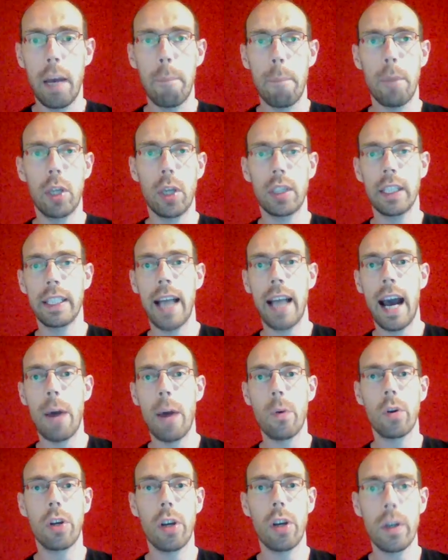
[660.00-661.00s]
But in
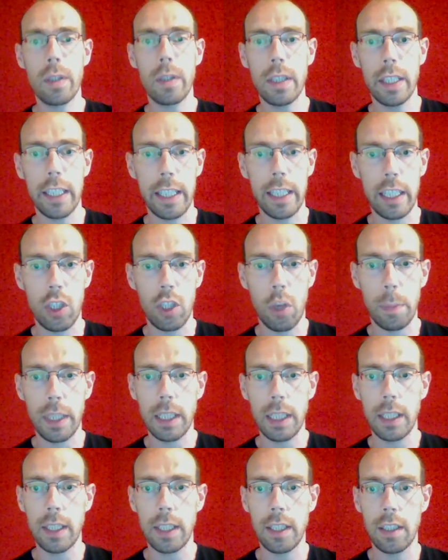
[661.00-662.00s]
our current economic
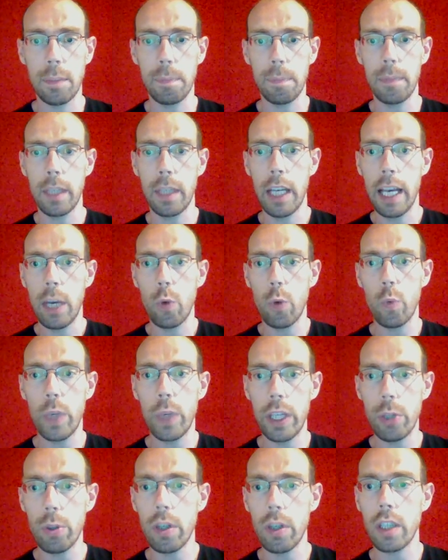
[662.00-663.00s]
system, we
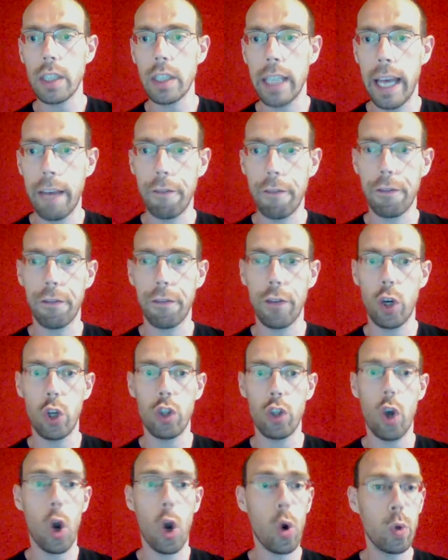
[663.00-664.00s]
do not have
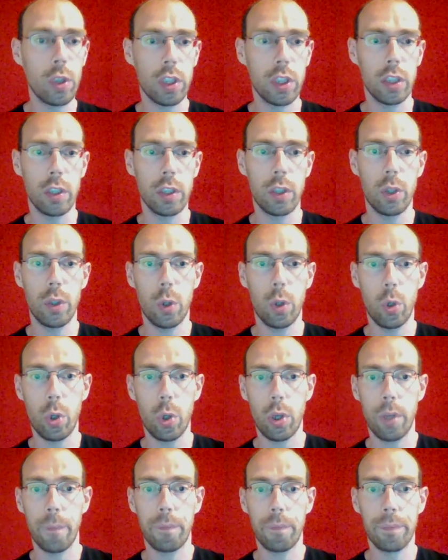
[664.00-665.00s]
an auction
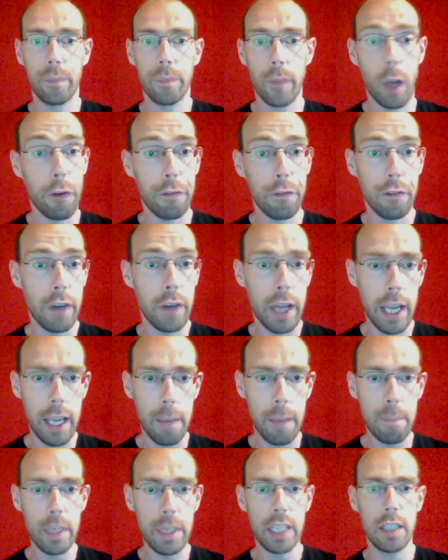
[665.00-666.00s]
of
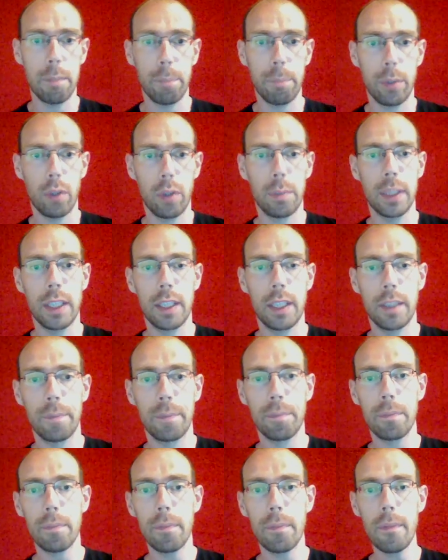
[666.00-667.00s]
emission permits,
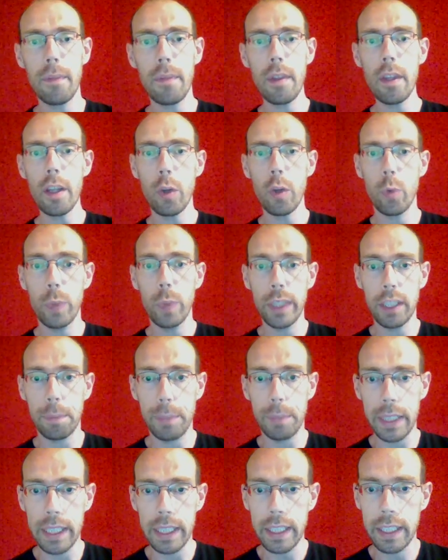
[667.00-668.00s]
which
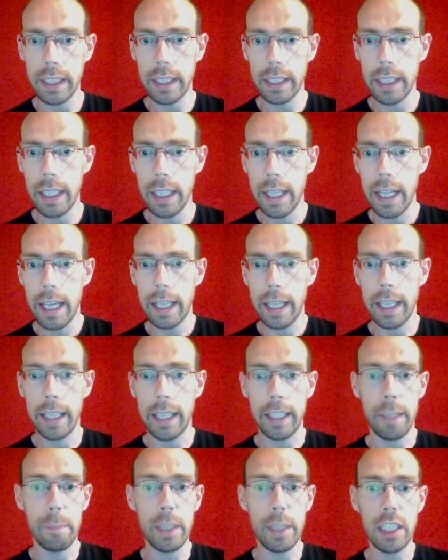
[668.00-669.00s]
means that
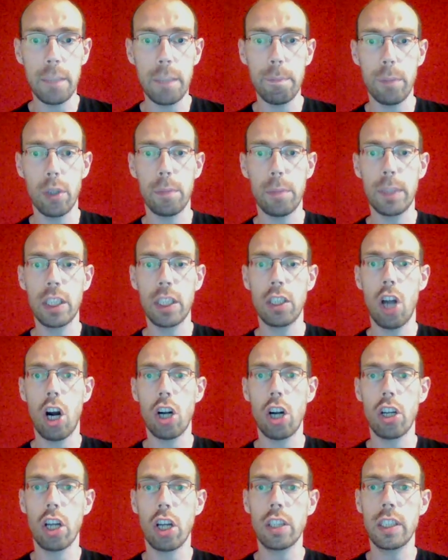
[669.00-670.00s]
emission permits
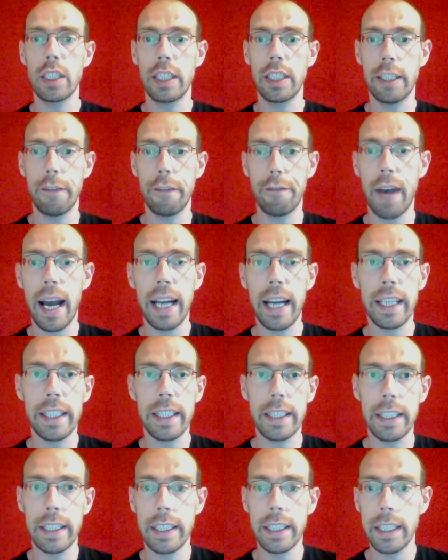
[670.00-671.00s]
are not
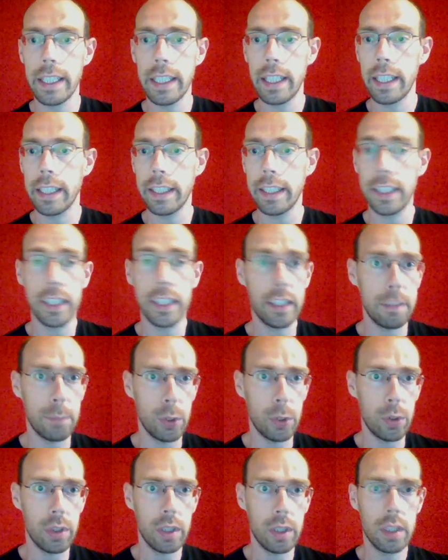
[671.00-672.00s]

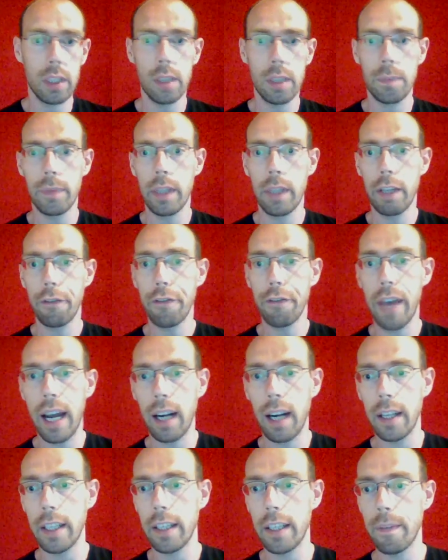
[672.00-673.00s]
distributed
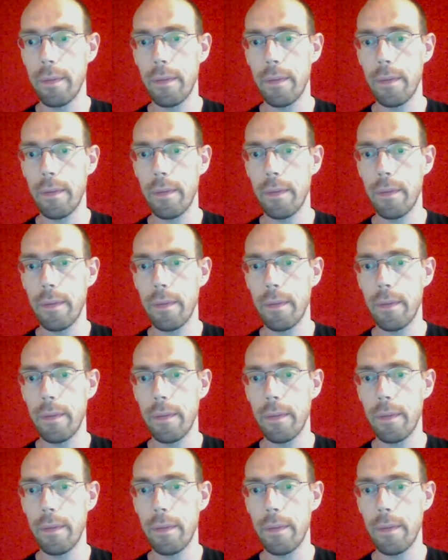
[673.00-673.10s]
fairly.